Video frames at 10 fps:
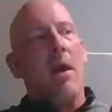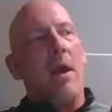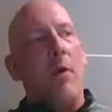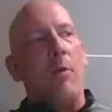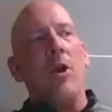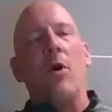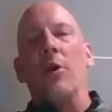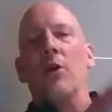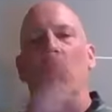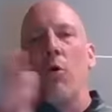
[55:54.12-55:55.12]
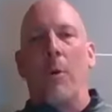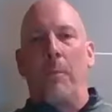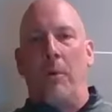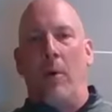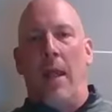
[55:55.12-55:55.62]
And we don't
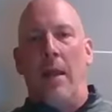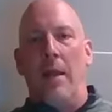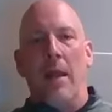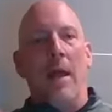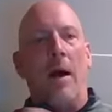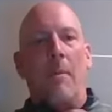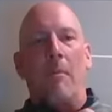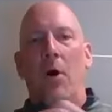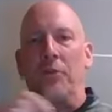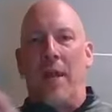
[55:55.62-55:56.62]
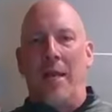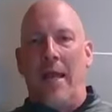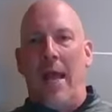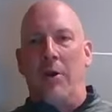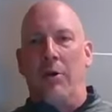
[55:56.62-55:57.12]
incorporate
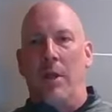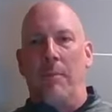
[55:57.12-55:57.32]
multilateral